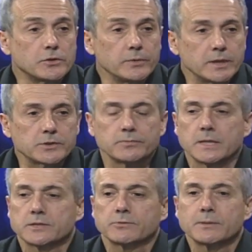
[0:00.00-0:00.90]
through which
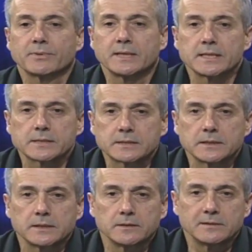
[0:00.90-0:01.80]
was
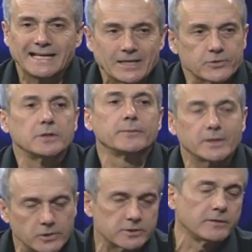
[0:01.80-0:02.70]
replaced uh, naturally
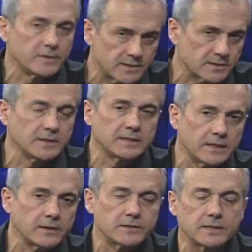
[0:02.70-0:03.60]
because of this uh,
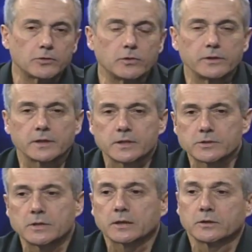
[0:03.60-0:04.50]
tendency called the
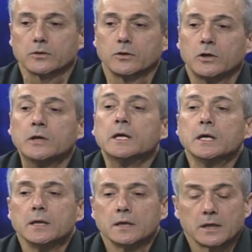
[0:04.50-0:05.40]
Constructal Law.
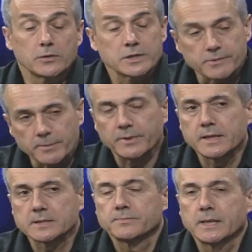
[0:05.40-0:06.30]
It was
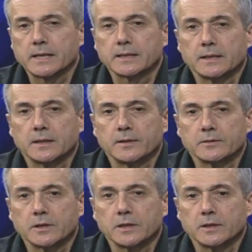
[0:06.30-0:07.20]
replaced by
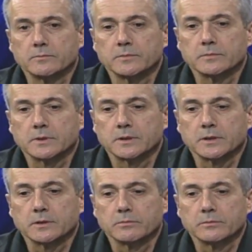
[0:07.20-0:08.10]
uh, um,
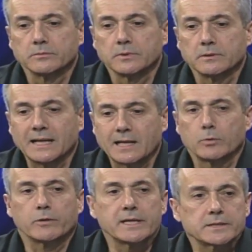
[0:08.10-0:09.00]
uh,
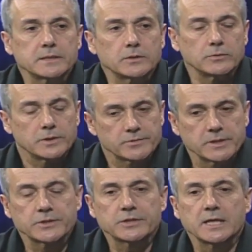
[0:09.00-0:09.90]
arborescent or
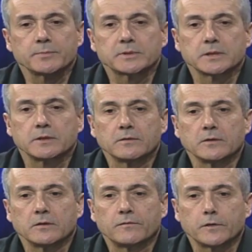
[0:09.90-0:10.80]
tree-shaped
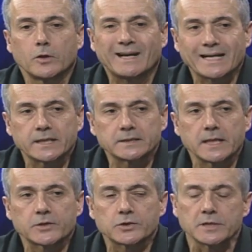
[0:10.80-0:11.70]
uh, flow
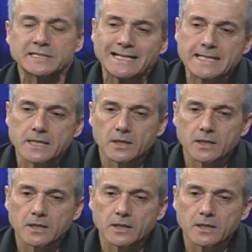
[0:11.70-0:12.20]
architectures,